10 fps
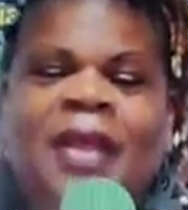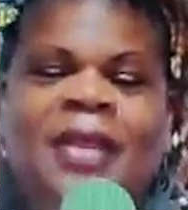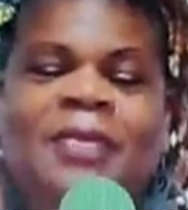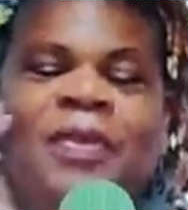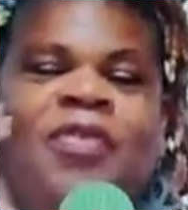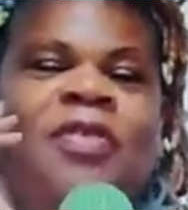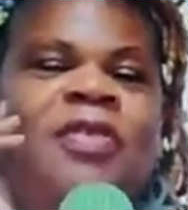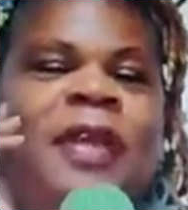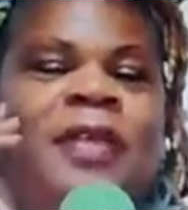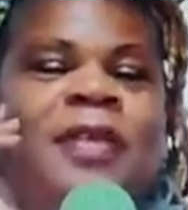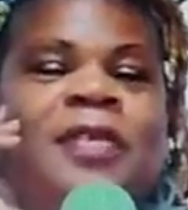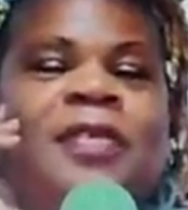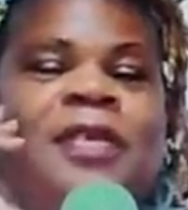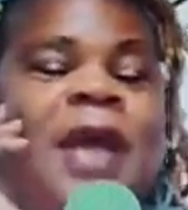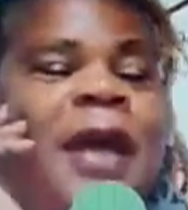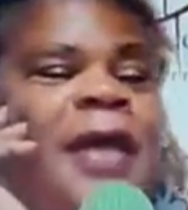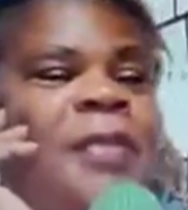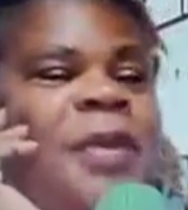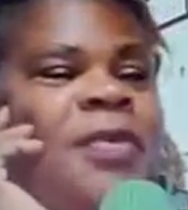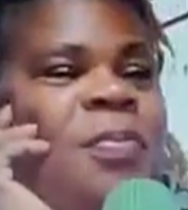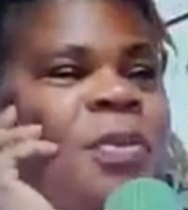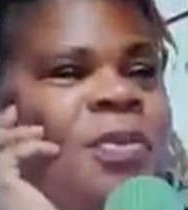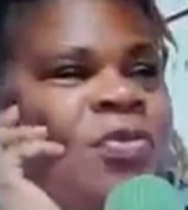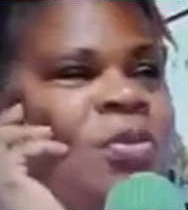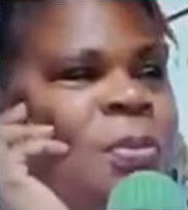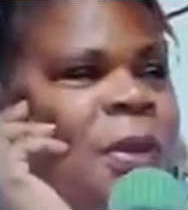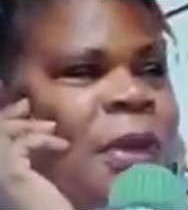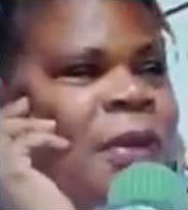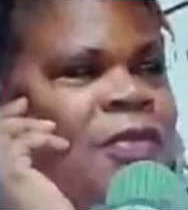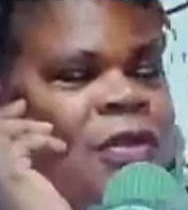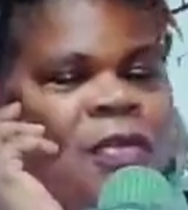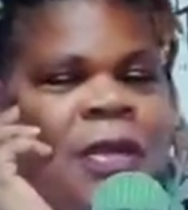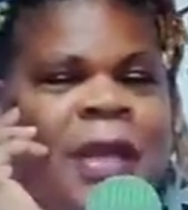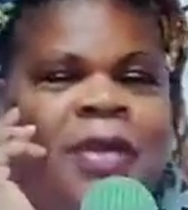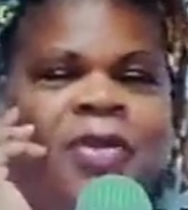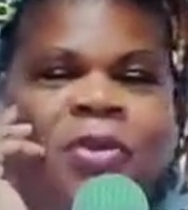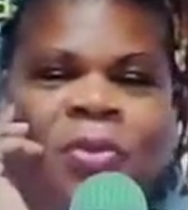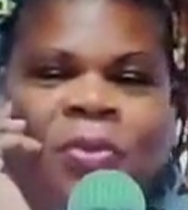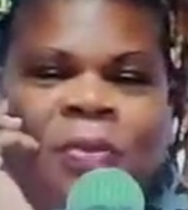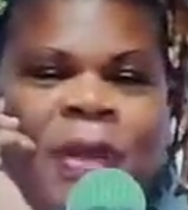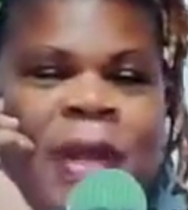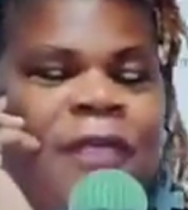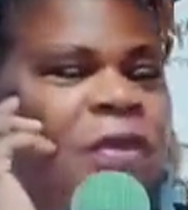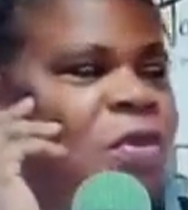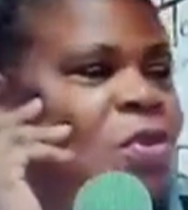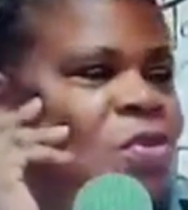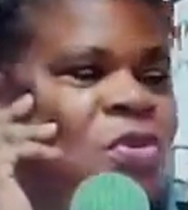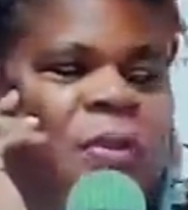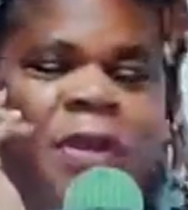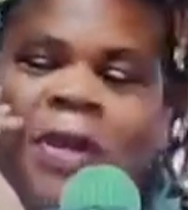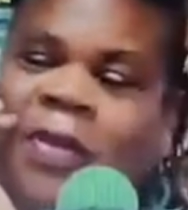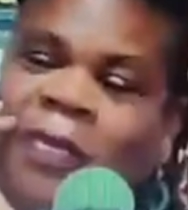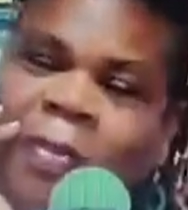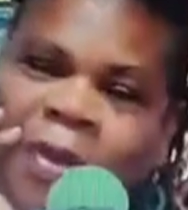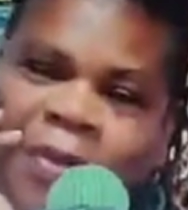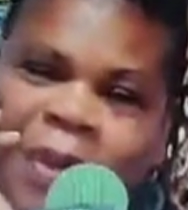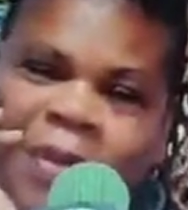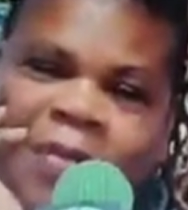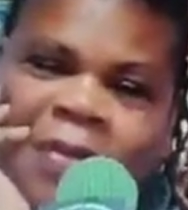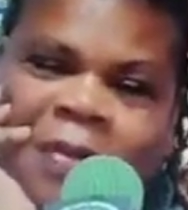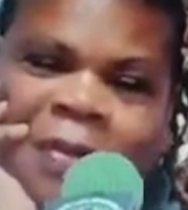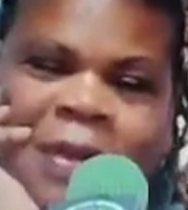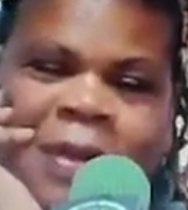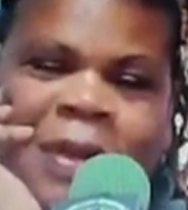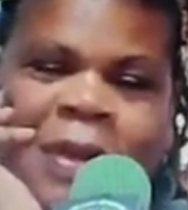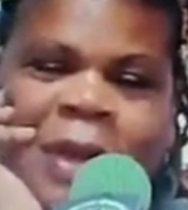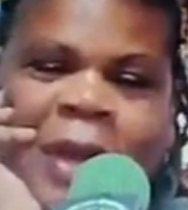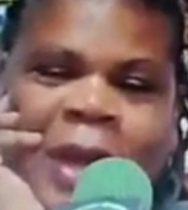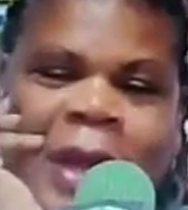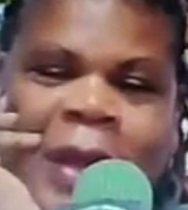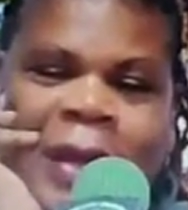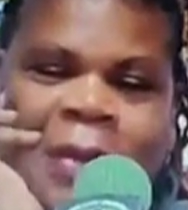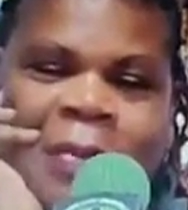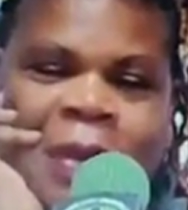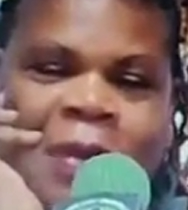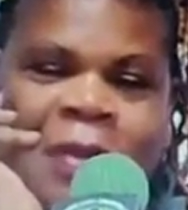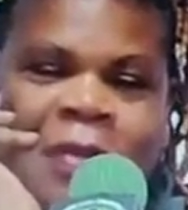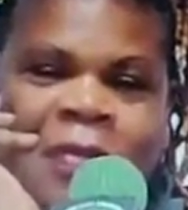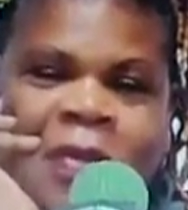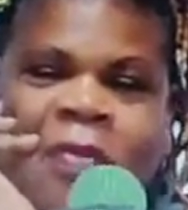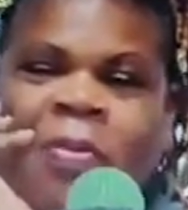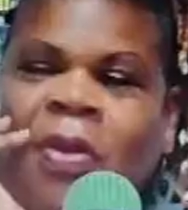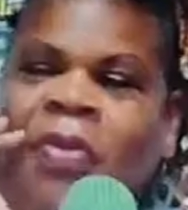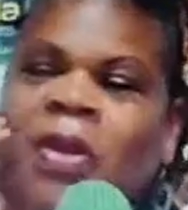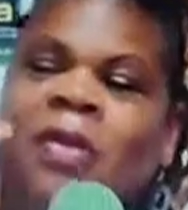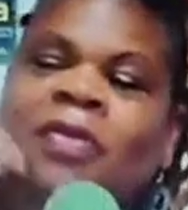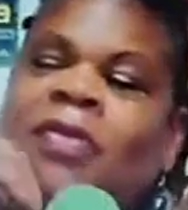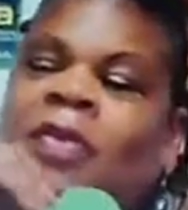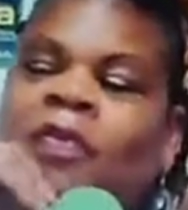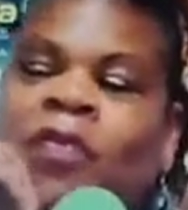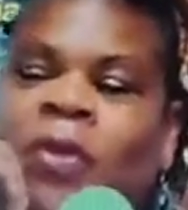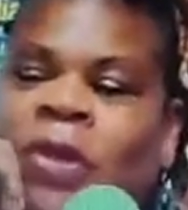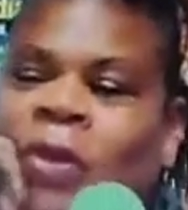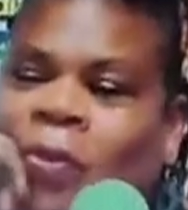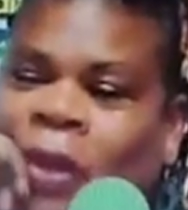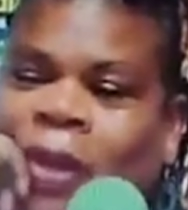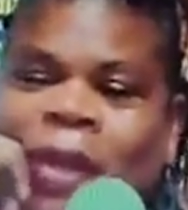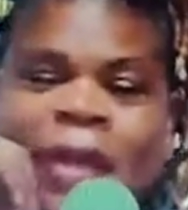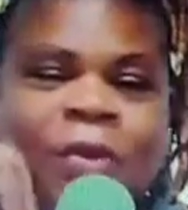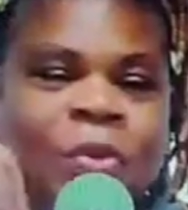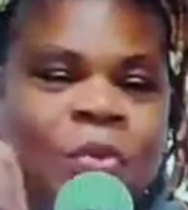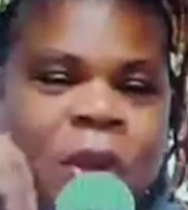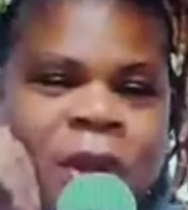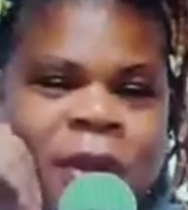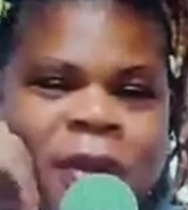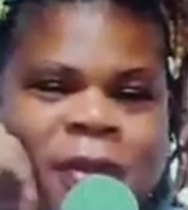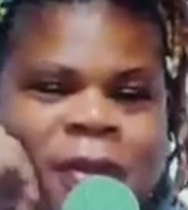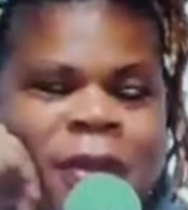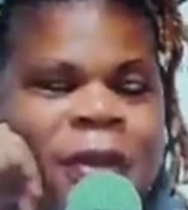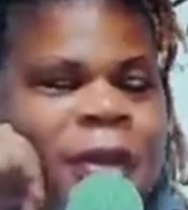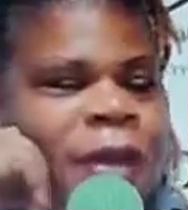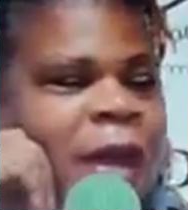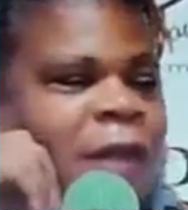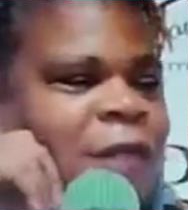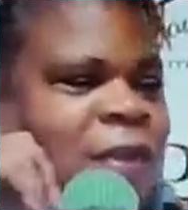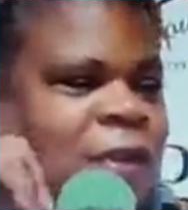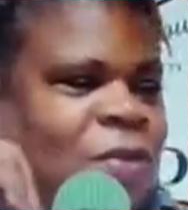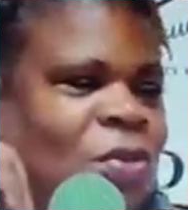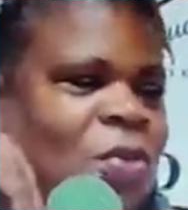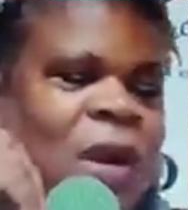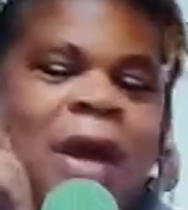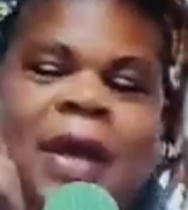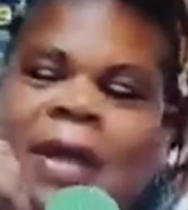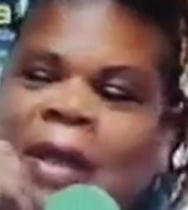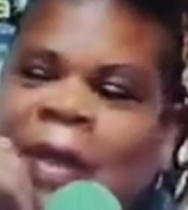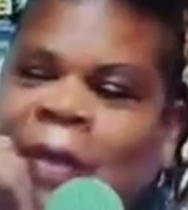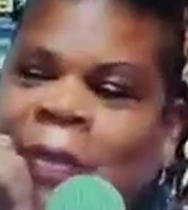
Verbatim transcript: Let me just say this I am a spiritual being, just like you, having a human experience. I am in this experience fully awake and aware, confident in who I am.